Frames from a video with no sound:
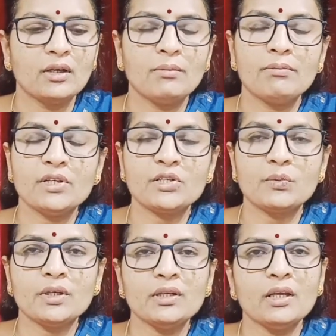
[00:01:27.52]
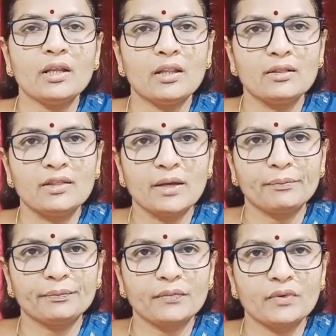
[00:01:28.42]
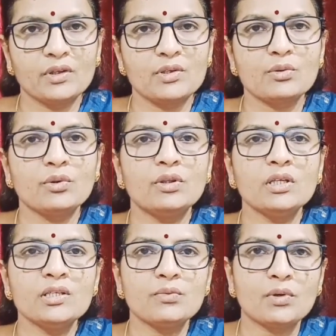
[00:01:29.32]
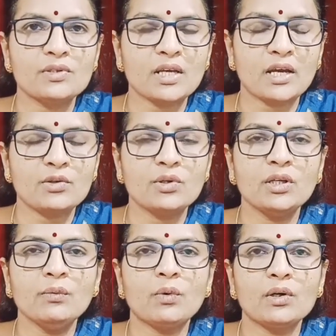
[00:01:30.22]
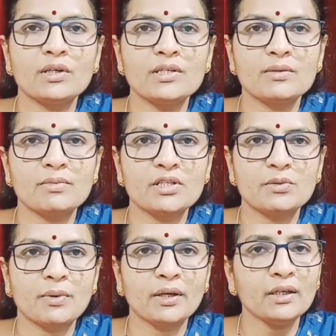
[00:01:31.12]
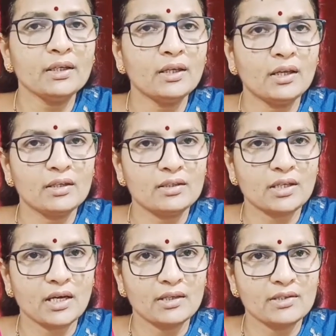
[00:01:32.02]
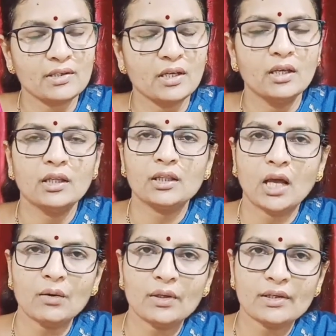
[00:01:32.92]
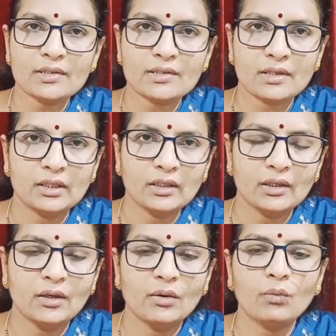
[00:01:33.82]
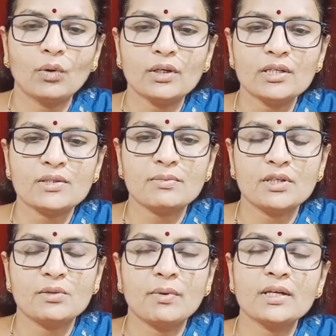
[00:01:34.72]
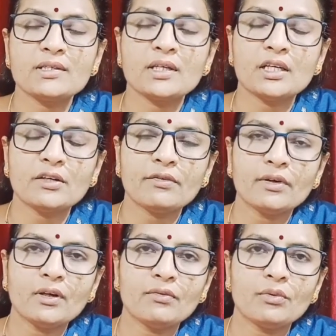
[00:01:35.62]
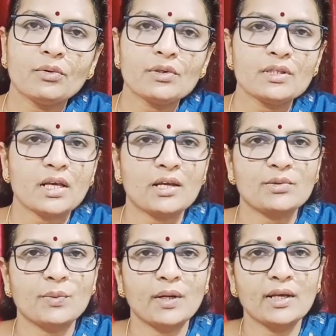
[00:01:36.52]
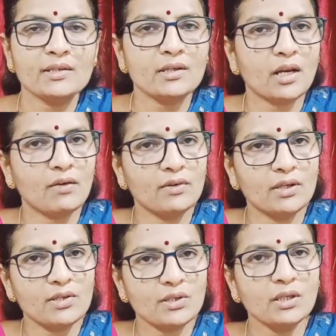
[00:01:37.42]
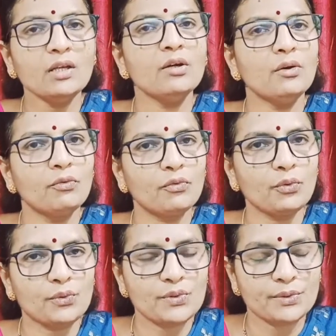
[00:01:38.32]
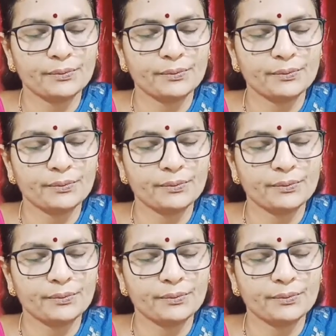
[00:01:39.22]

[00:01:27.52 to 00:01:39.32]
between them. So, this was actually what is meant by tides. Now let us see what is meant by centrifugal force as well as gravitational force.